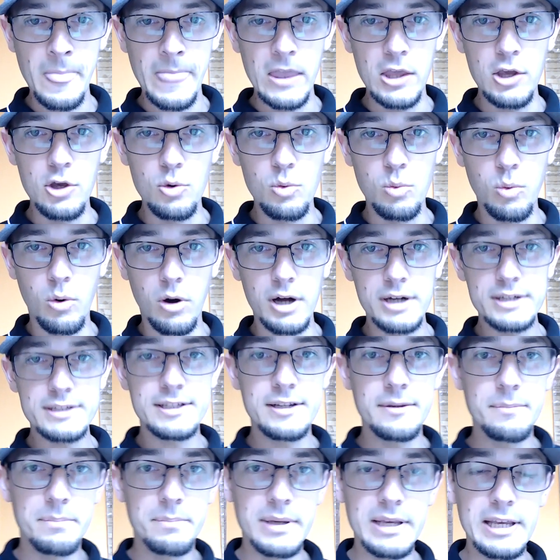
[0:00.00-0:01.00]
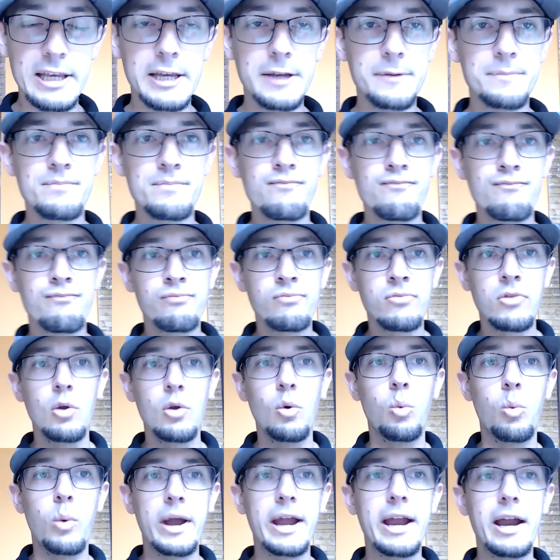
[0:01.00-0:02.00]
You want to be
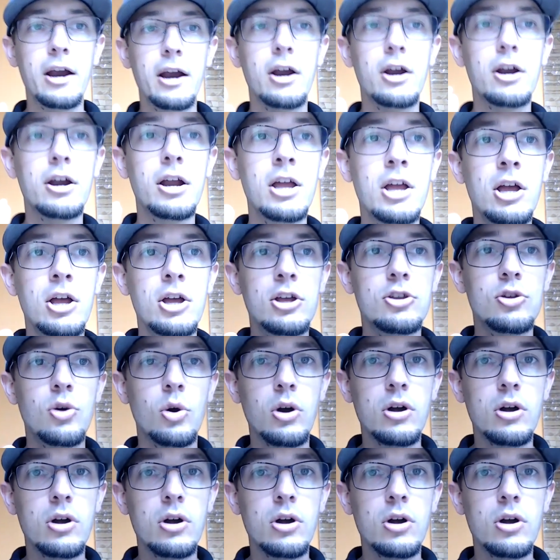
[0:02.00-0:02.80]
where your